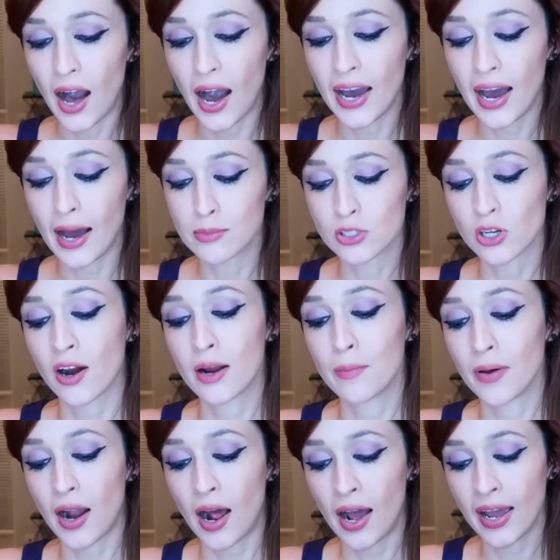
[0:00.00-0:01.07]
I'm sorry,
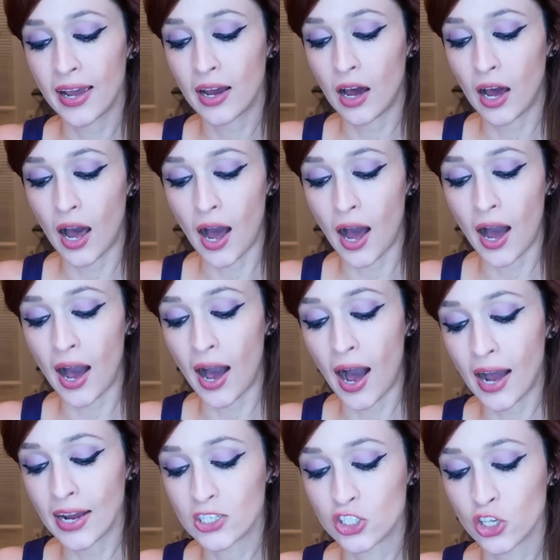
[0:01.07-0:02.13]
but I
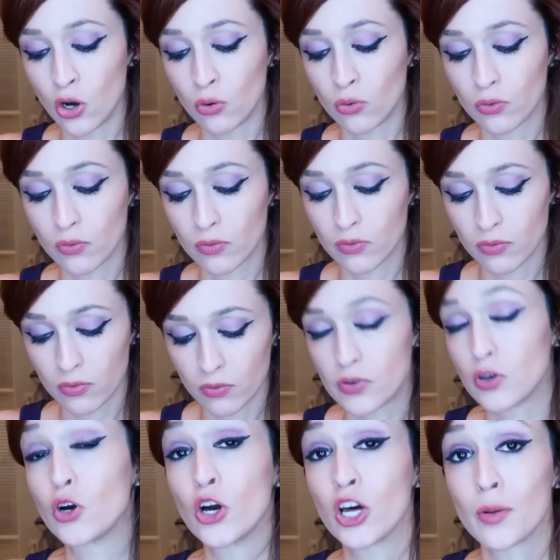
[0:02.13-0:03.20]
don't
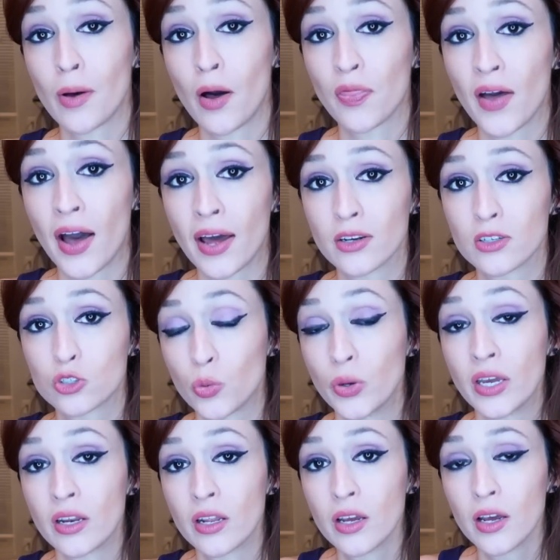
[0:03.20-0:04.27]
feel good about that
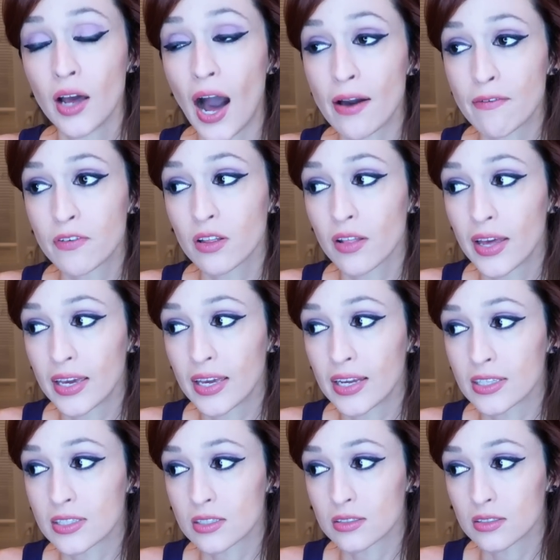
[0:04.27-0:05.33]
tweet. I feel like
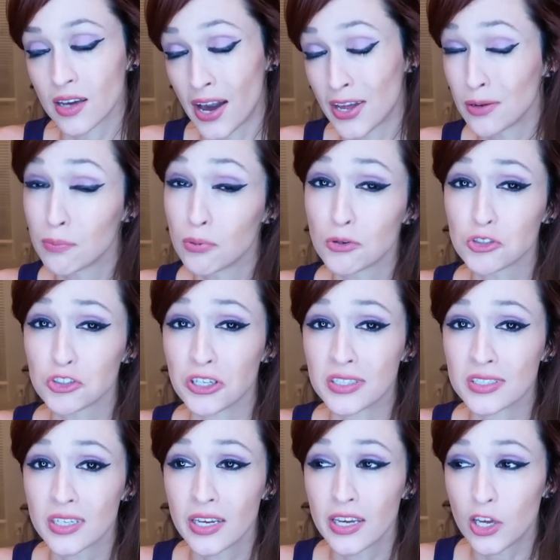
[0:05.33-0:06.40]
it's kind of
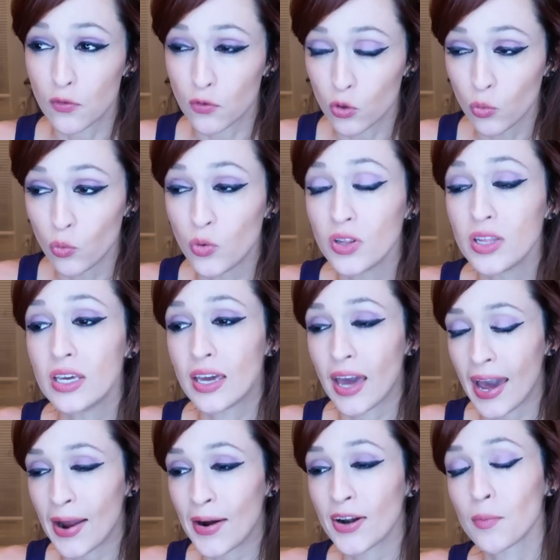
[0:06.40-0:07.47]
bullshit. If you really
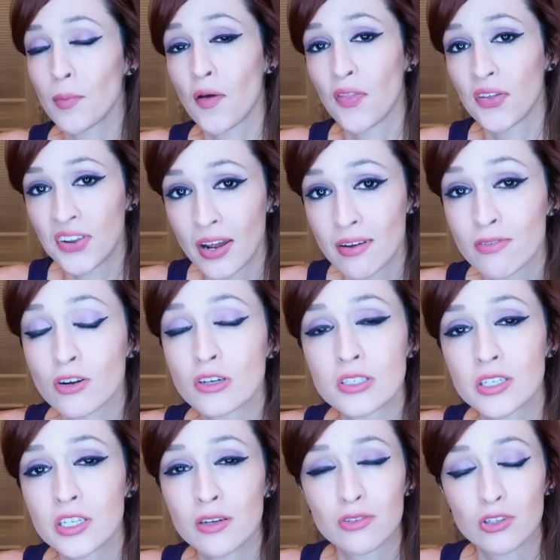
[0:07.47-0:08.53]
cared about the
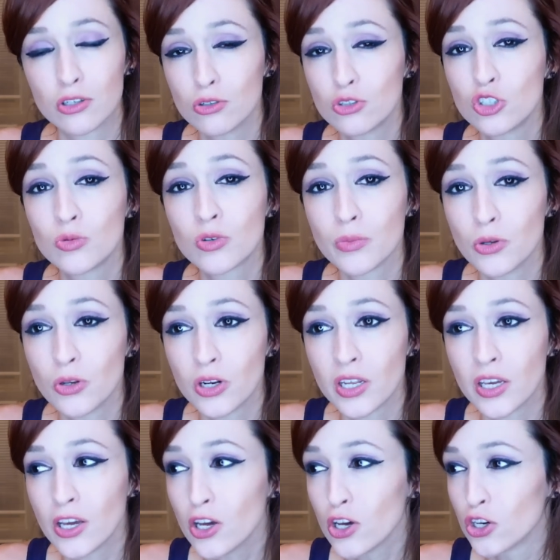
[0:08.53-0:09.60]
diversity of the YouTube
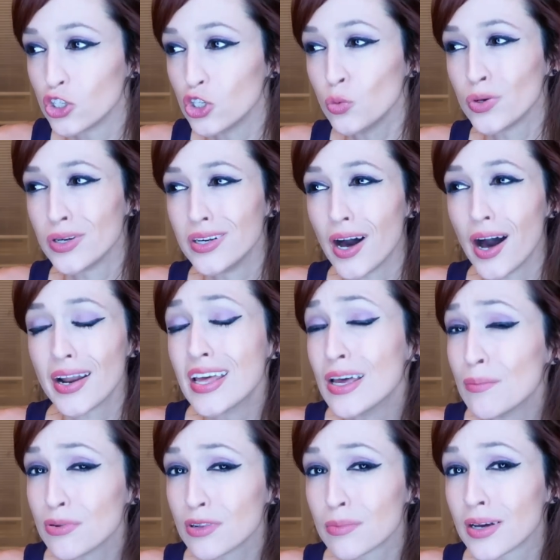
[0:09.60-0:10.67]
community, you would not
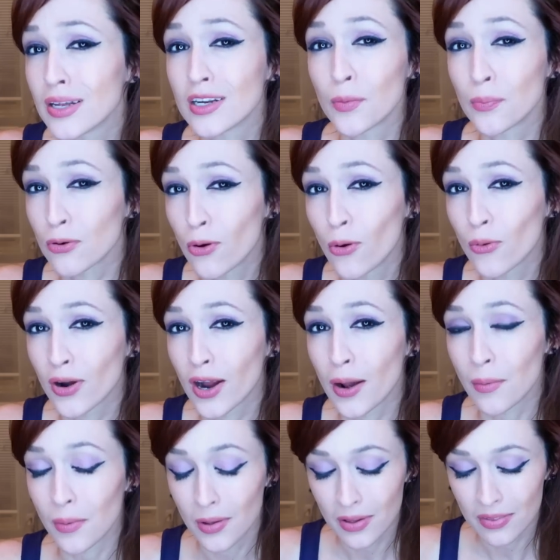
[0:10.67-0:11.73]
implement a
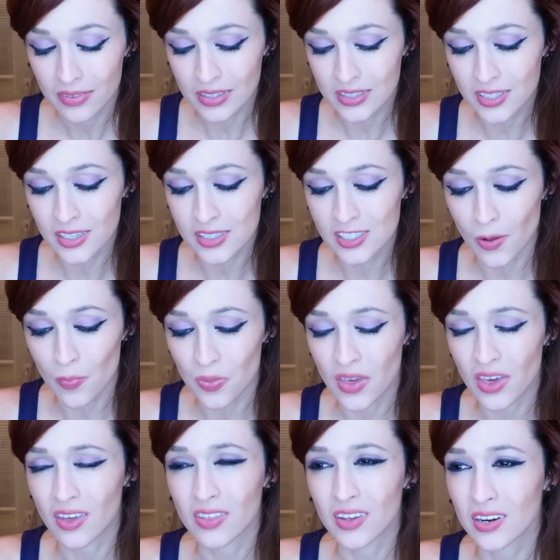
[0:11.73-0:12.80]
program that does
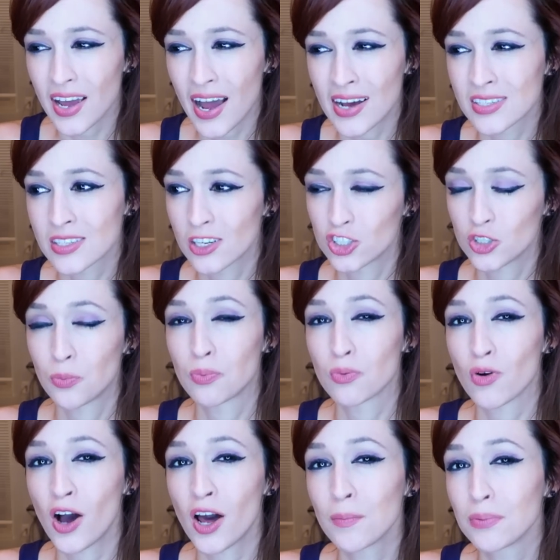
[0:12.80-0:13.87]
something that casts such a
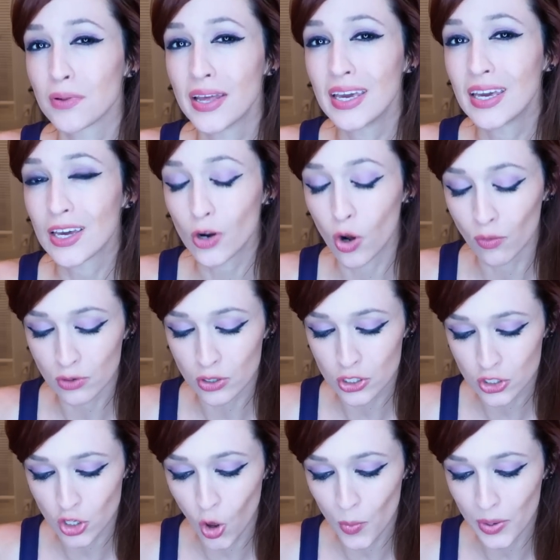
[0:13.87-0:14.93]
broad blanket over
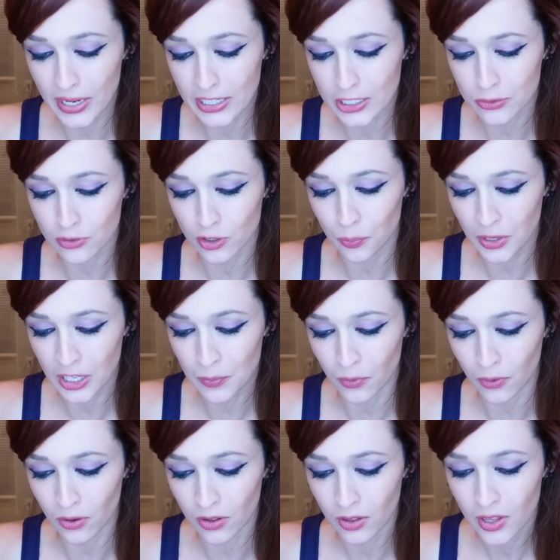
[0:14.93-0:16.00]
so many different
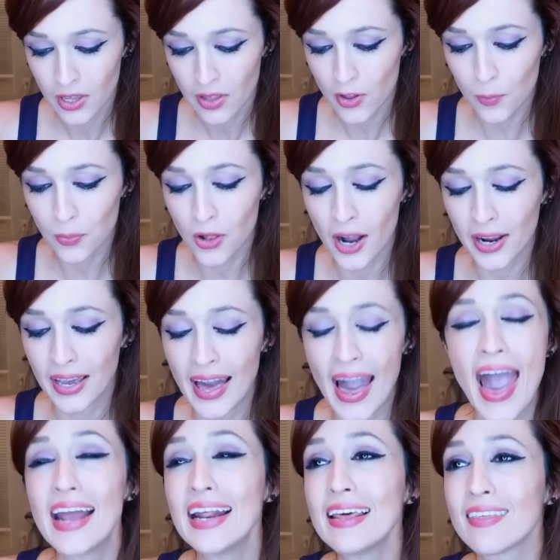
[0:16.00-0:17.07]
people. They're blocking
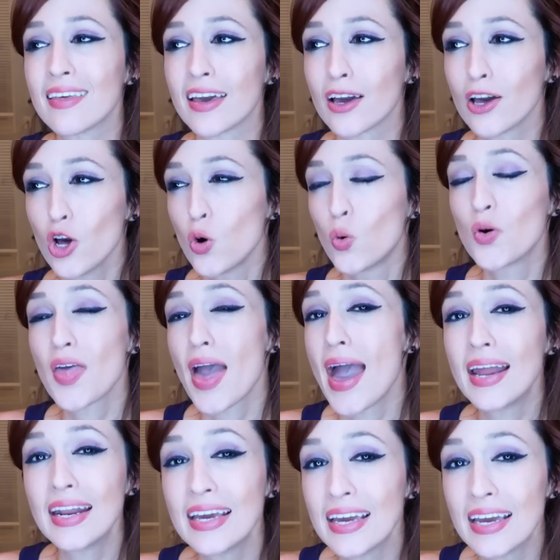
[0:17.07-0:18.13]
anything with
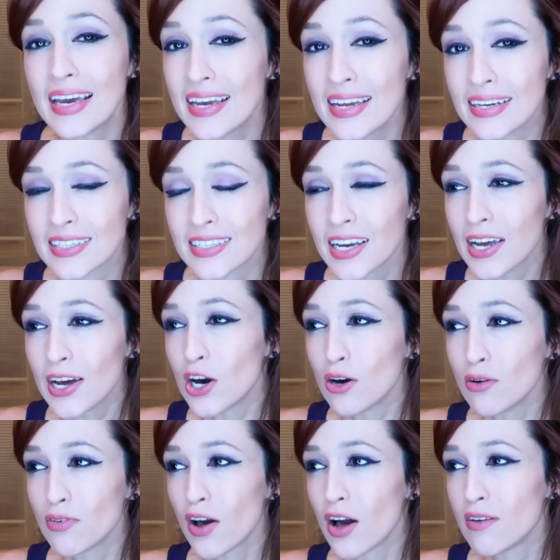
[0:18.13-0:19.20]
any hint
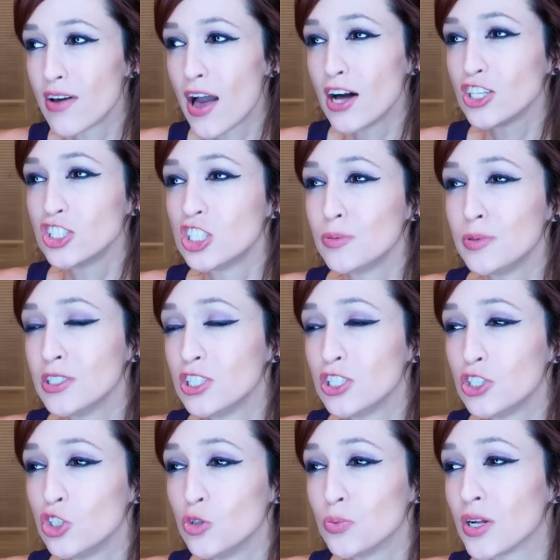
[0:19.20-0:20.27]
of
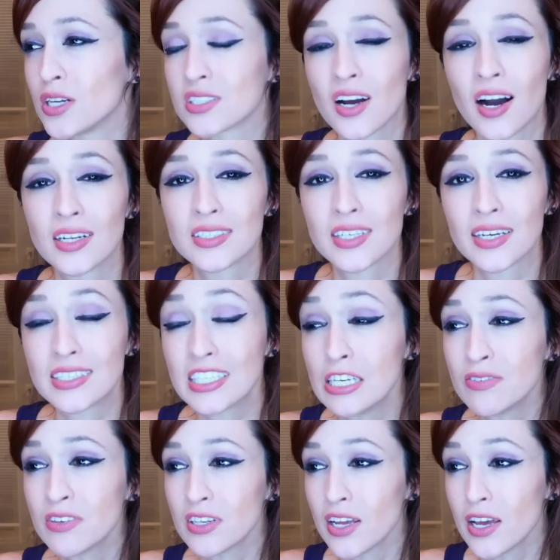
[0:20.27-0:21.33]
LGBTQ+ content,
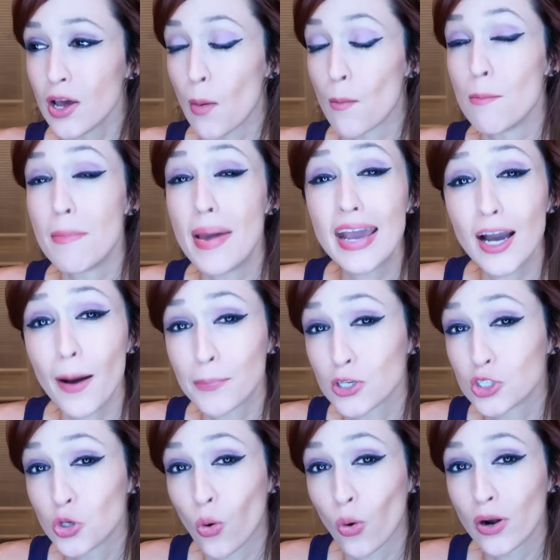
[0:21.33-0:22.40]
even makeup
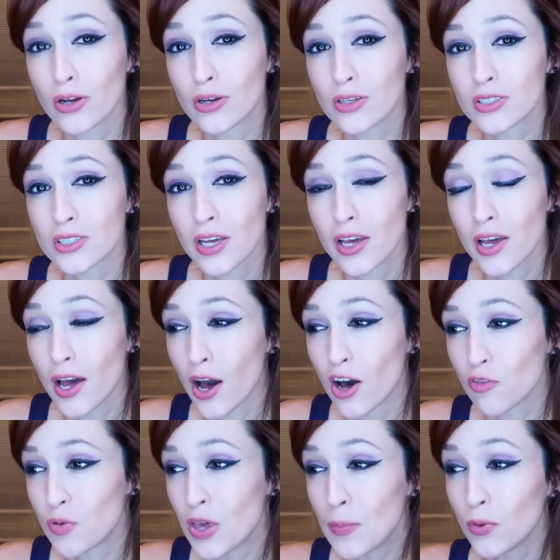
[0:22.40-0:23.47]
tutorials
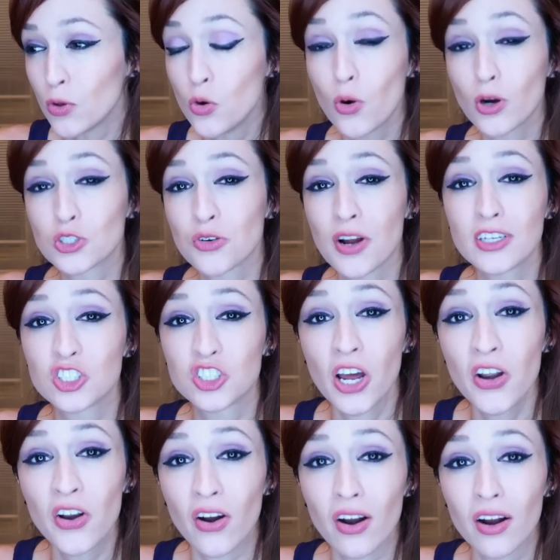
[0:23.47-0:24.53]
of people who are
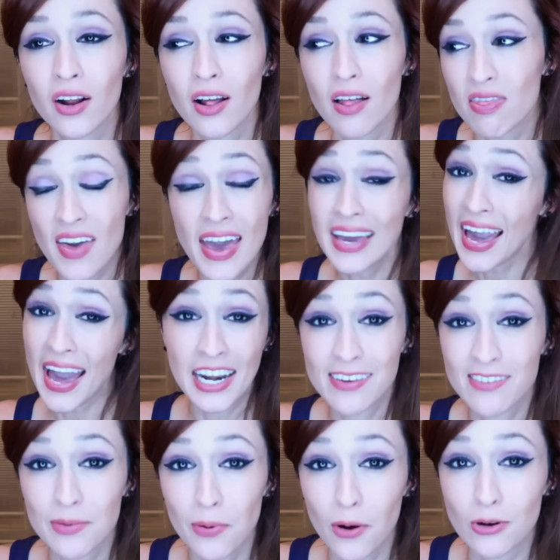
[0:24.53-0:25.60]
transgender. they can't
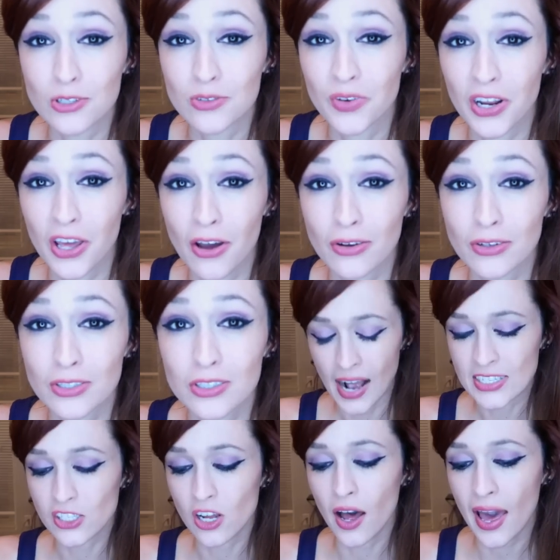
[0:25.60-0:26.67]
even post videos.
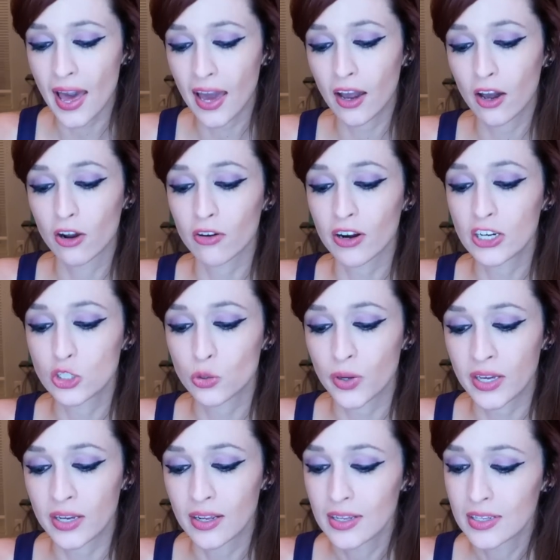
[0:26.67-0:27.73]
I saw Hank Green
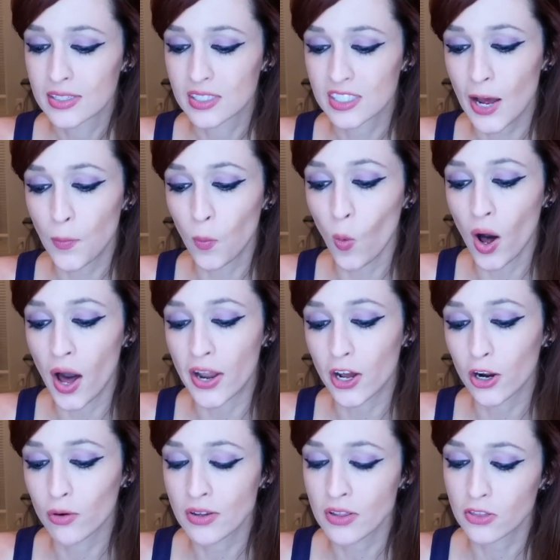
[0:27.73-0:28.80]
tweet, step one,
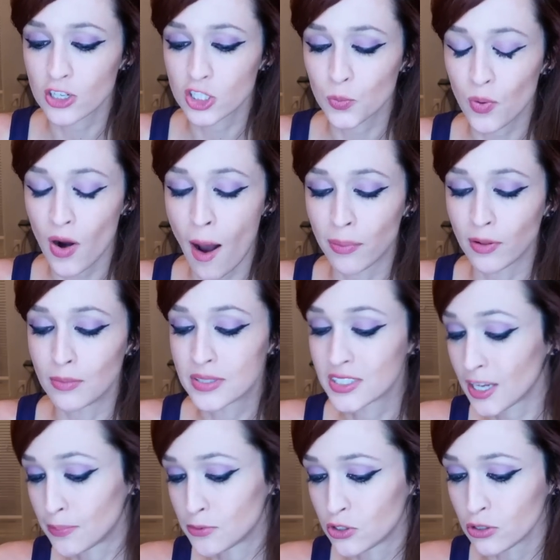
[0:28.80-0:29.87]
agree that there's a problem.
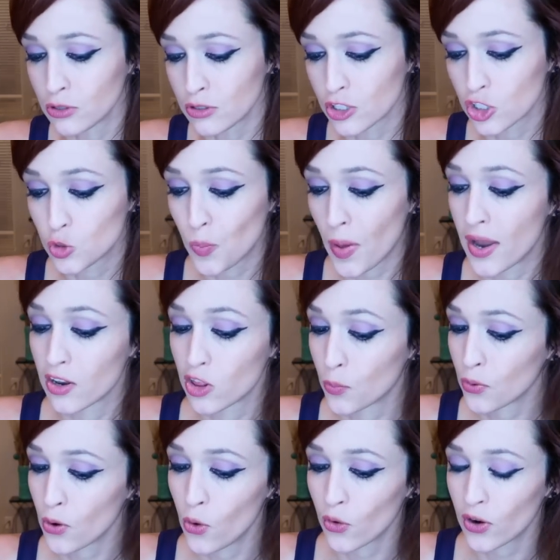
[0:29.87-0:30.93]
Step two, suspend the
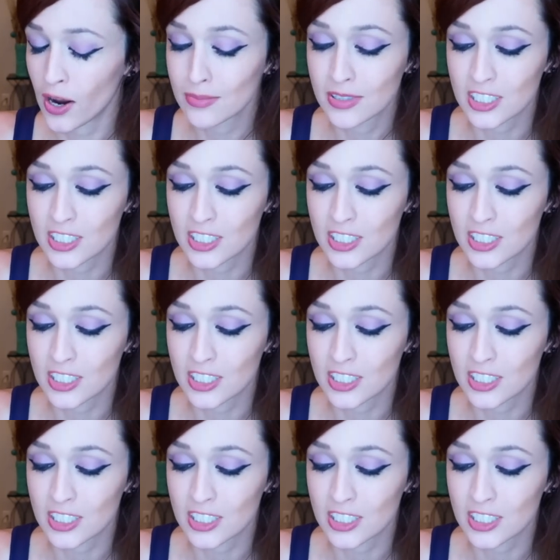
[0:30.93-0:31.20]
program.